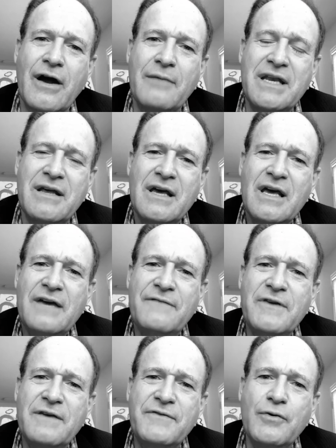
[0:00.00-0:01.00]
I mean,
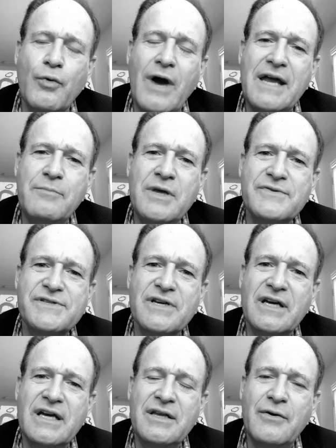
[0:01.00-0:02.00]
if you write
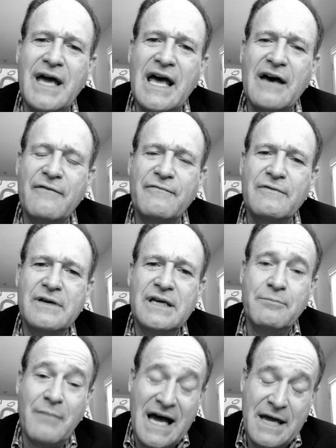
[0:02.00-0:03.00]
music and you have,
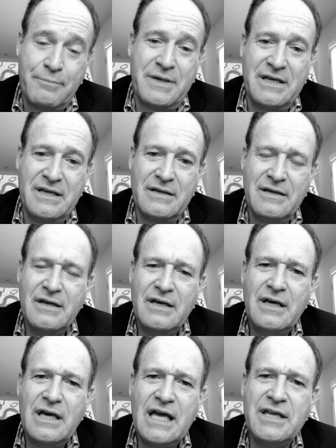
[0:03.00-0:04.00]
in my opinion,
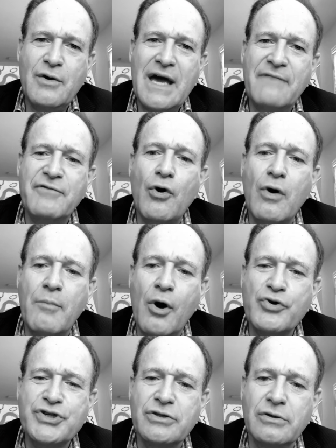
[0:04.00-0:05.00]
and you have no
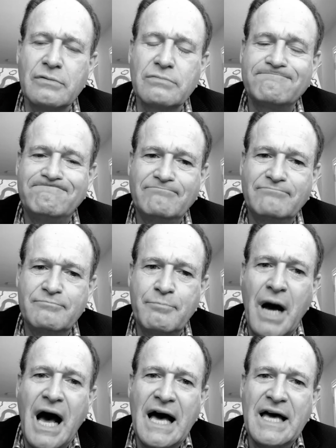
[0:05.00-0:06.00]
emotional
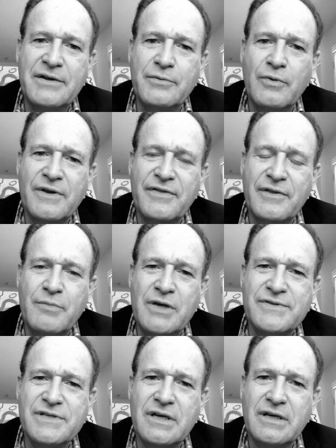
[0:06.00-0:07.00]
bond with the
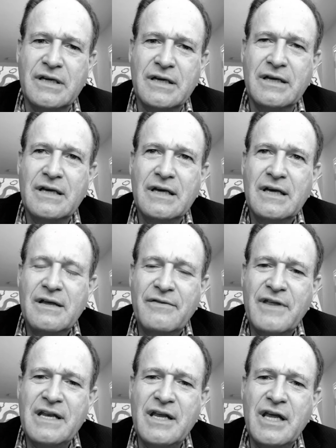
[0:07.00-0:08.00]
music,
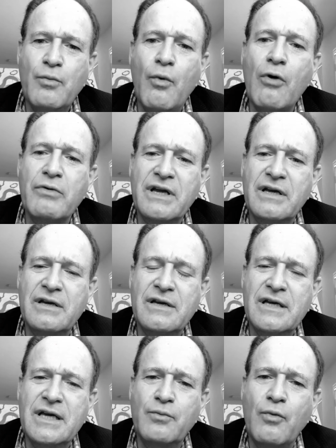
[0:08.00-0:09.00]
then it won't
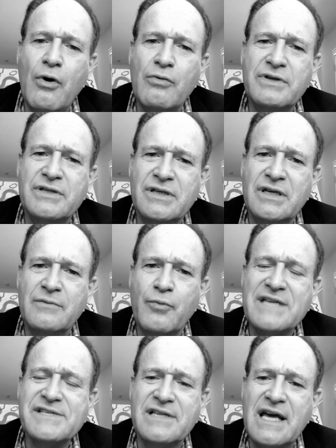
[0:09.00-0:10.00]

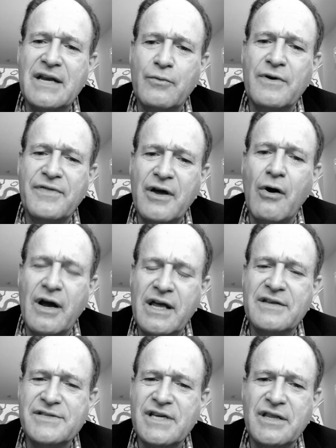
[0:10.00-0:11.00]
resonate with the
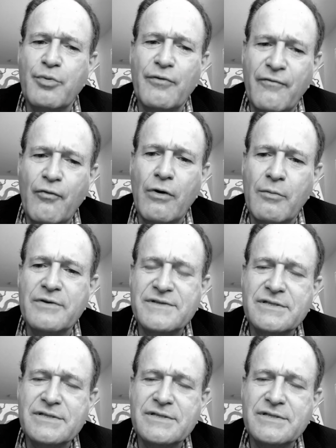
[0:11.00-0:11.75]
audience and the performance.